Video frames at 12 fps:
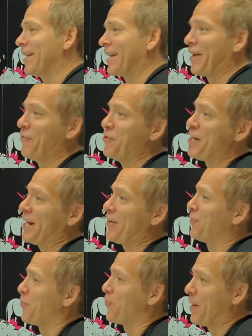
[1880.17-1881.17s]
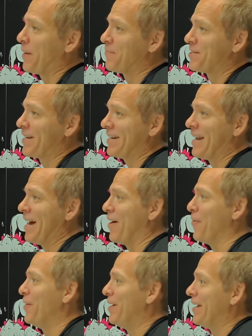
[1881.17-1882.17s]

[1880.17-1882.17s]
like, if you check out their website now,